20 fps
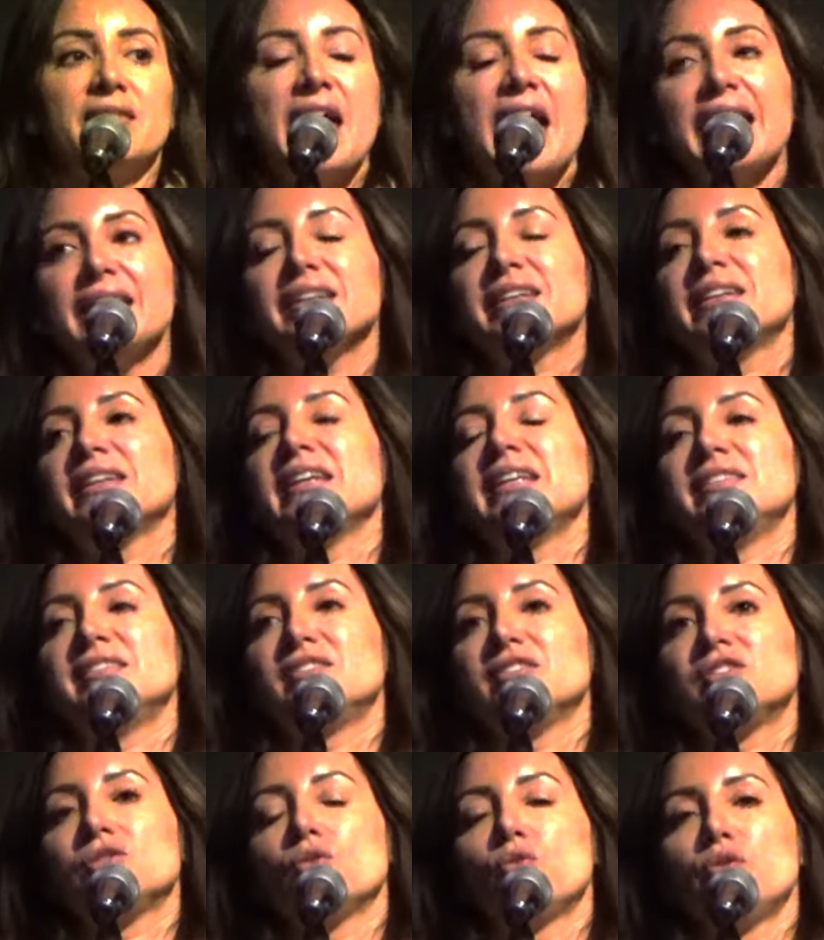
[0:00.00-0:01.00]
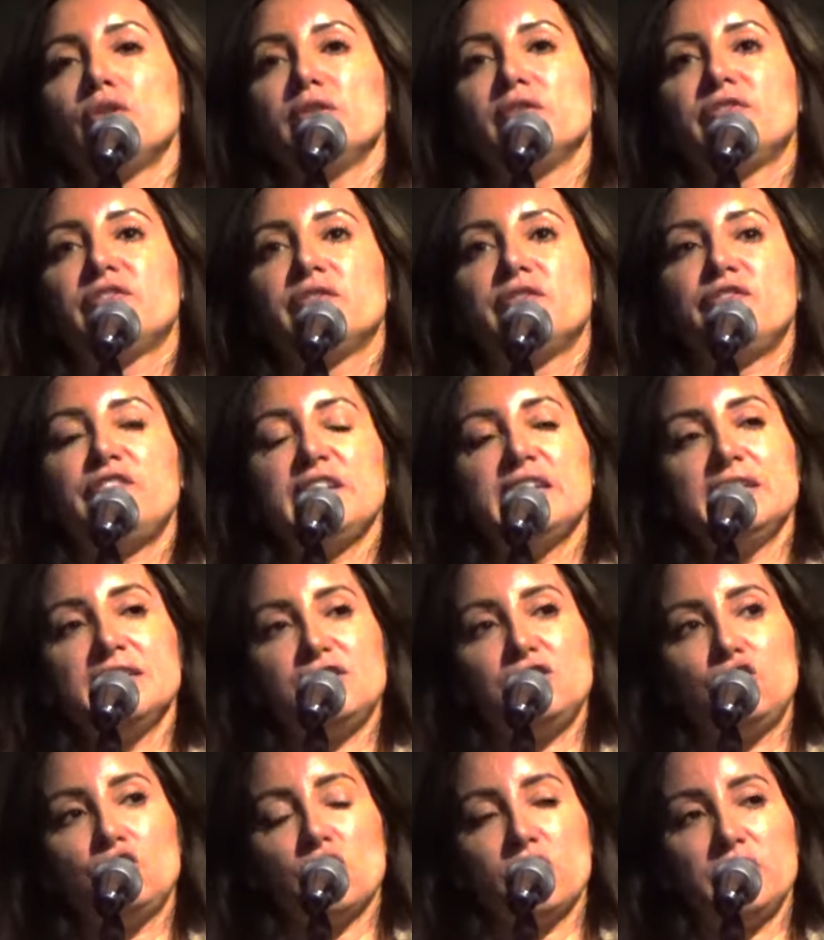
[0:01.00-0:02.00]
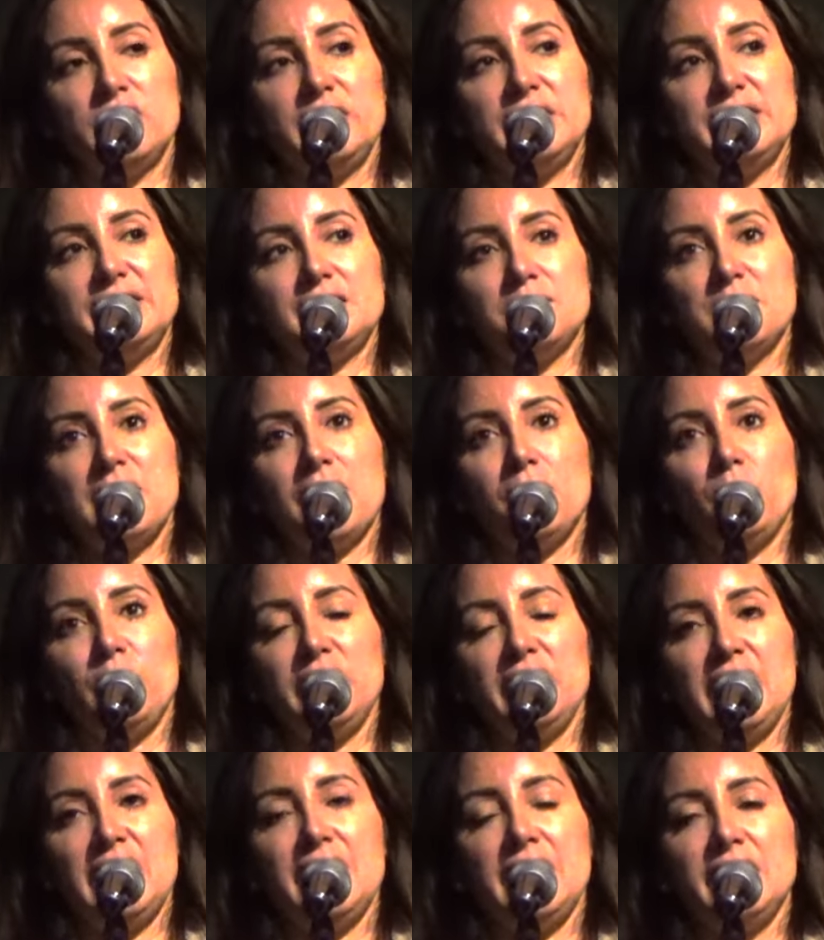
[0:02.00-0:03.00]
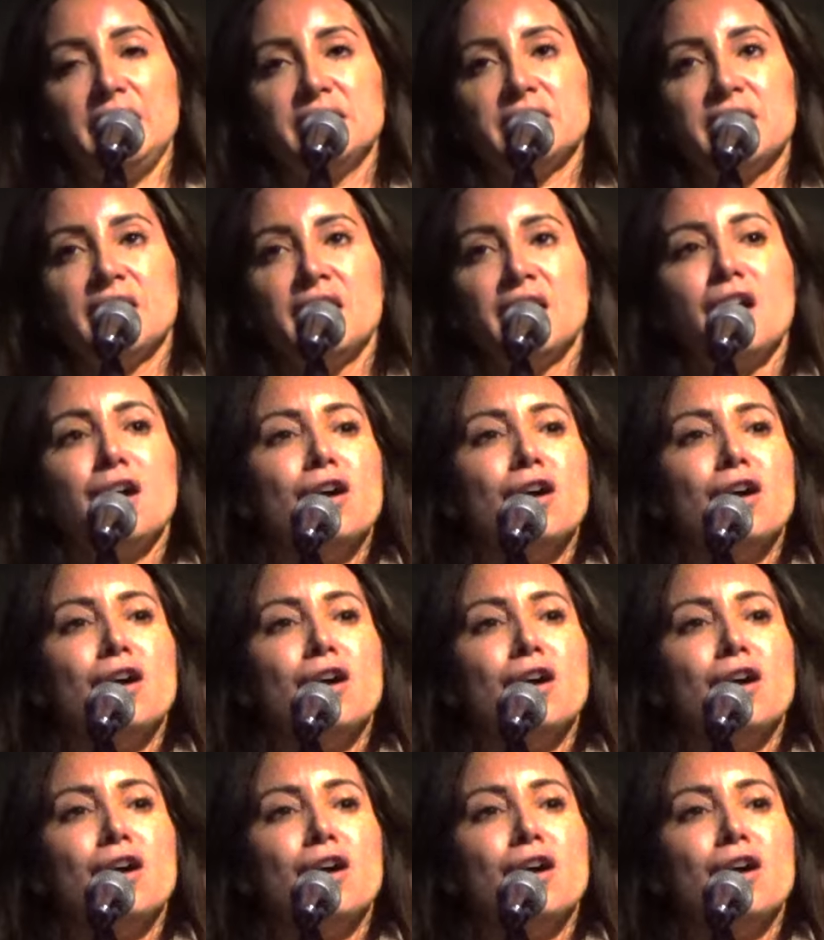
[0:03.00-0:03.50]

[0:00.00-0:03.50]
That is the sort of fearless journalism that we need.